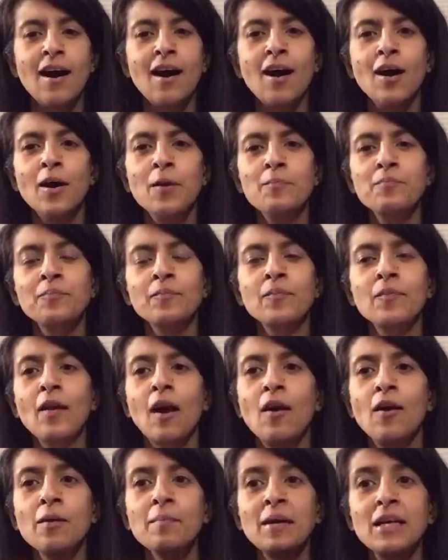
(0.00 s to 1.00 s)
I'm
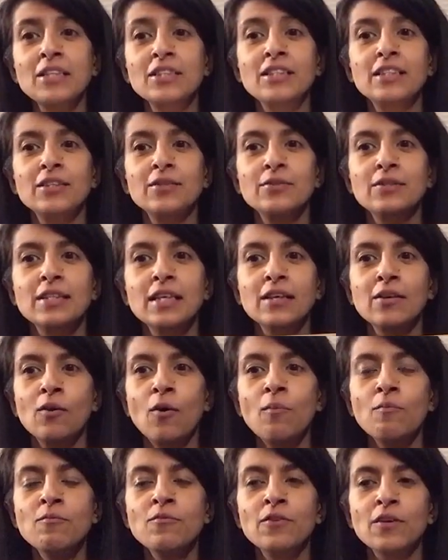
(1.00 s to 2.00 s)
actually using an
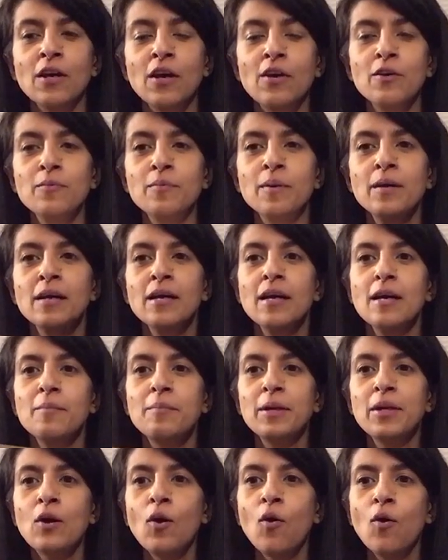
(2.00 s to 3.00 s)
envelope
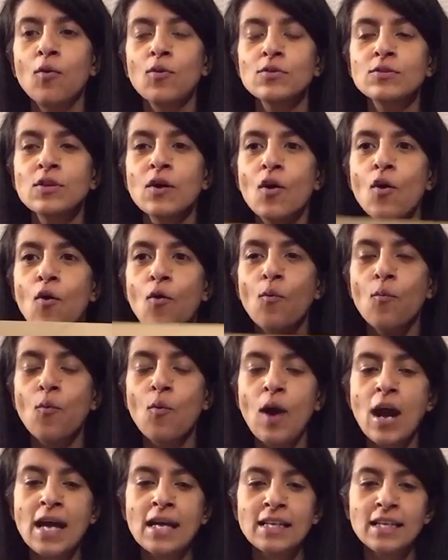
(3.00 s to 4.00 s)
because
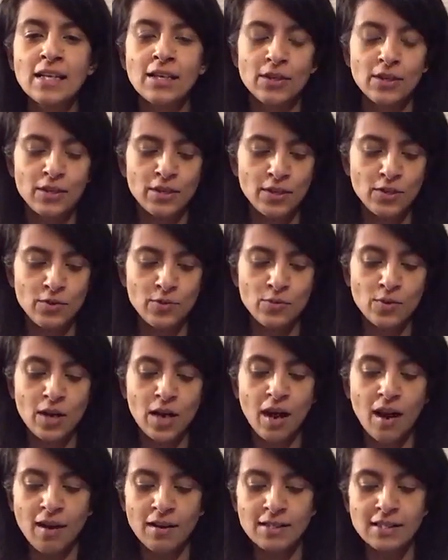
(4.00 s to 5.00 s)
when you
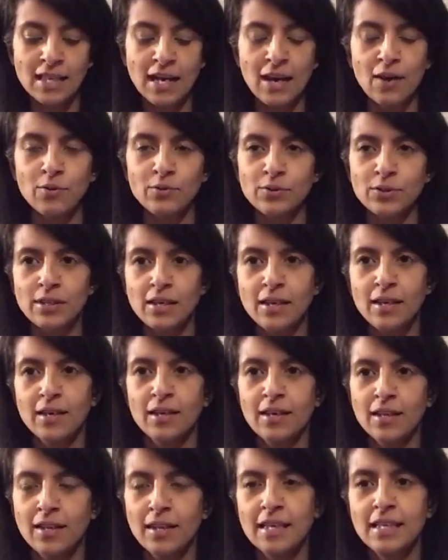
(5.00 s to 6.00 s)
cut out
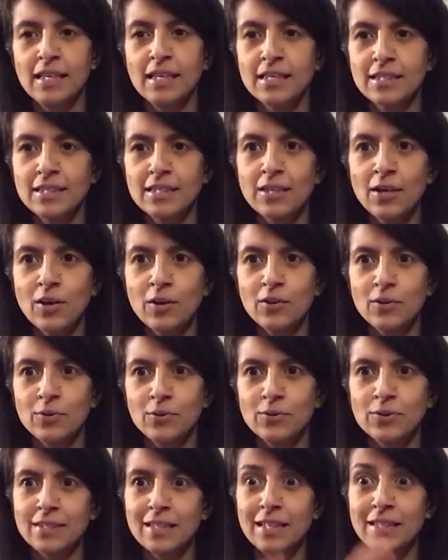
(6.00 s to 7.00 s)
the
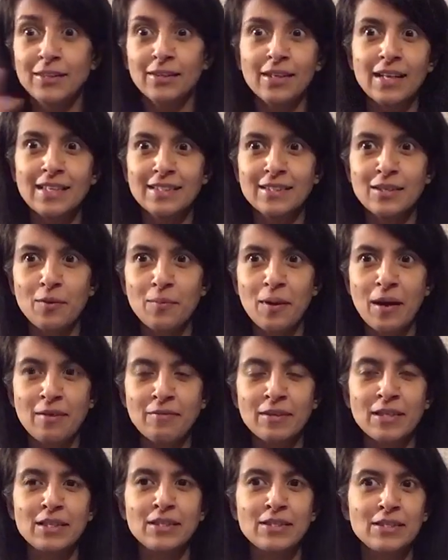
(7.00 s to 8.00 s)
circles, then you'll end up
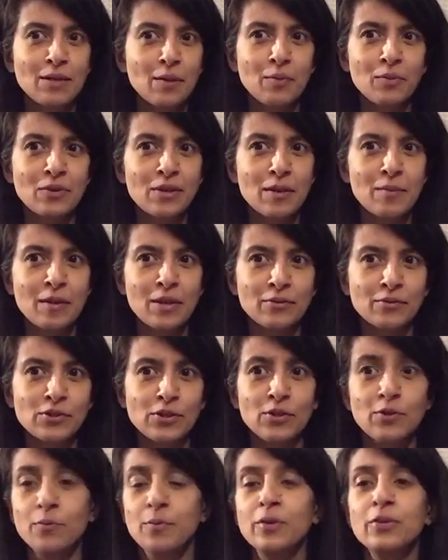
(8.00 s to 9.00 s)
having double the amount
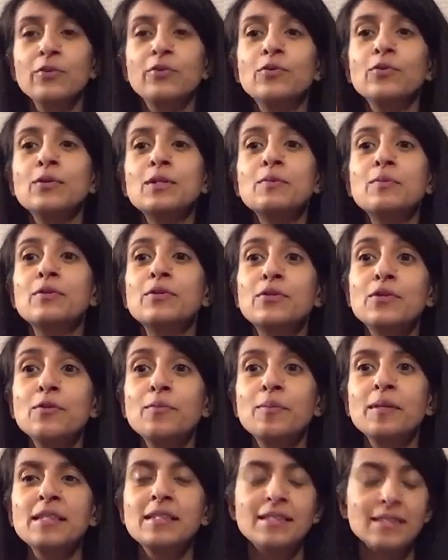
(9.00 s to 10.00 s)
too, but you could always put two
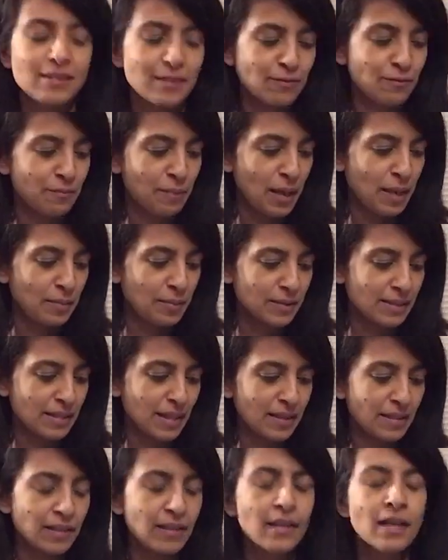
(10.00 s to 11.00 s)
pieces of paper
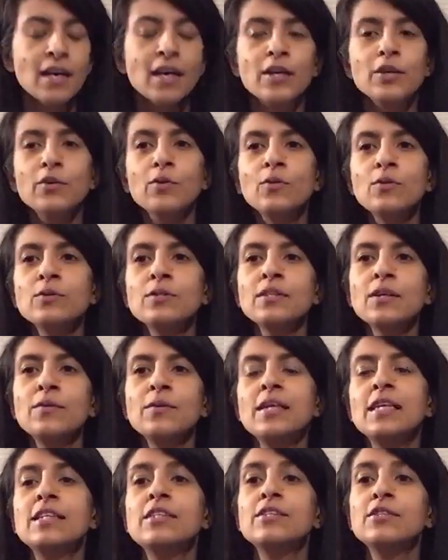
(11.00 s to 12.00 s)
together. You also
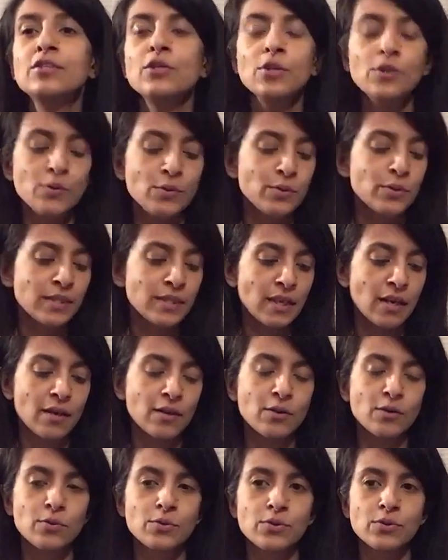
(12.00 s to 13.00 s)
need two
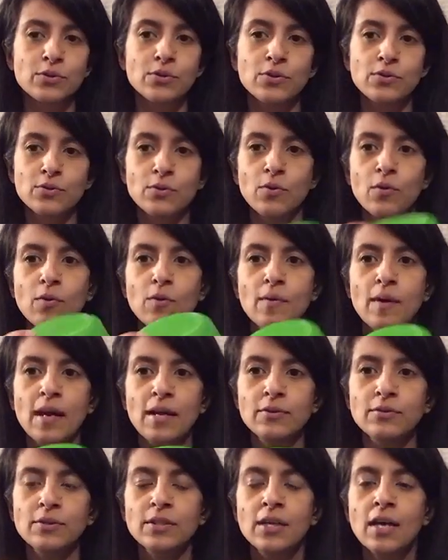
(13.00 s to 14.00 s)
circles to draw
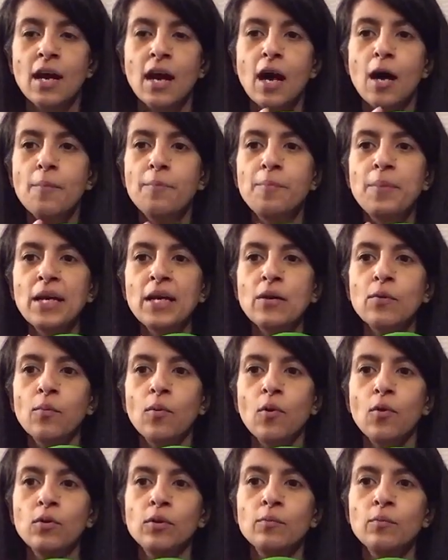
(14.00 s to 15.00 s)
around, a bigger
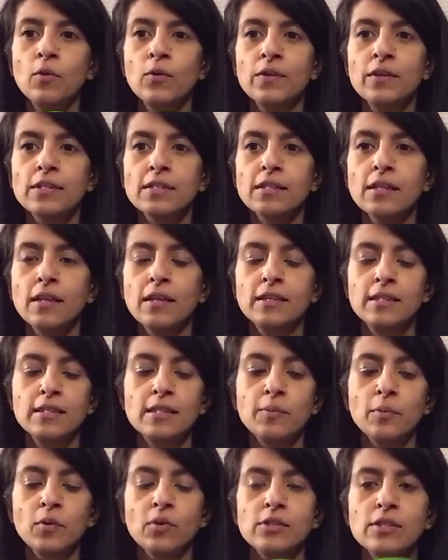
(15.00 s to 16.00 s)
one and one that's slightly
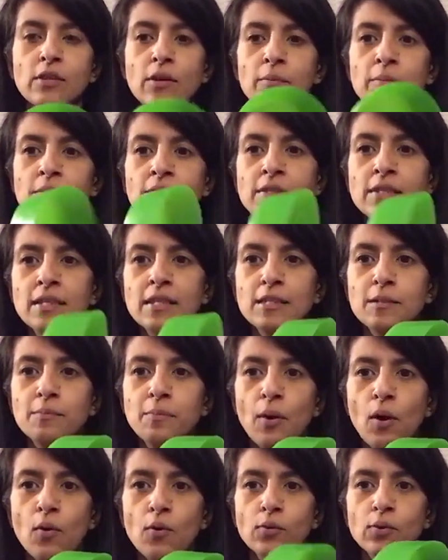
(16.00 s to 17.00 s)
smaller. So I'm using this
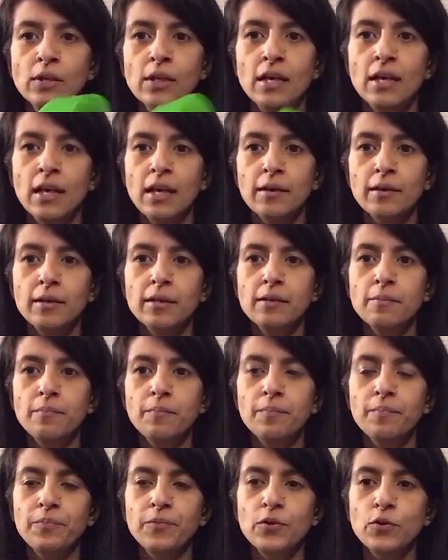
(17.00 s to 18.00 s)
bowl. I'm going to
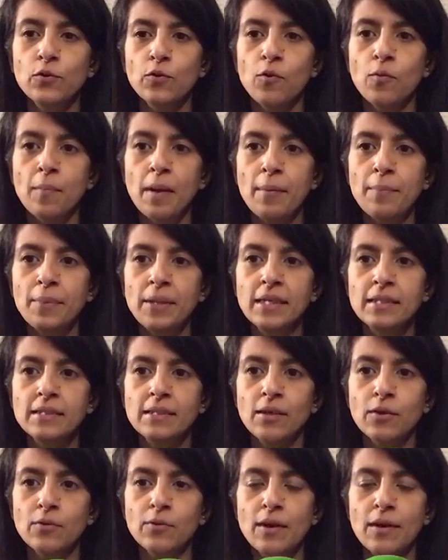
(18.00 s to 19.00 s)
draw my big
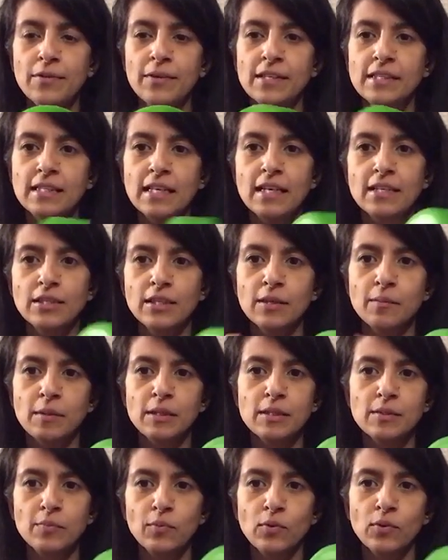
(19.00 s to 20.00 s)
circle around this edge and my
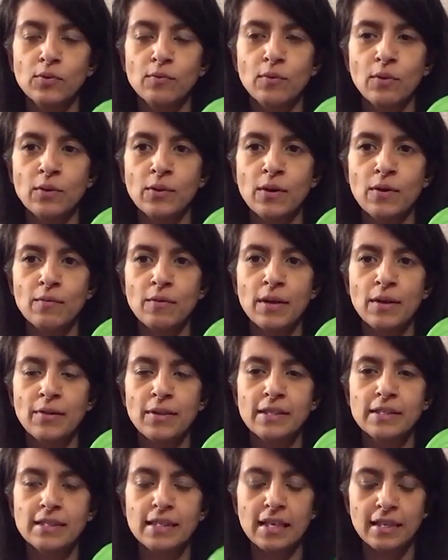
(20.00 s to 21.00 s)
smaller one around
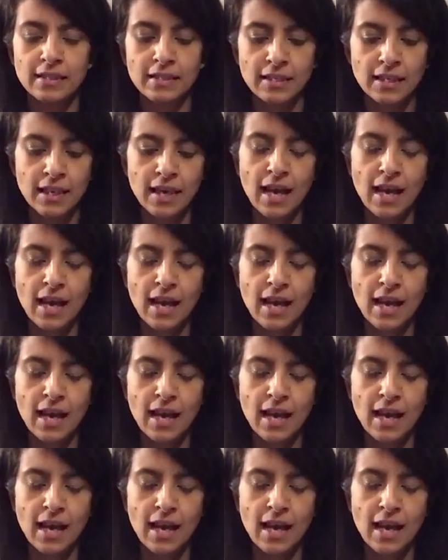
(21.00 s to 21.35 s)
this edge.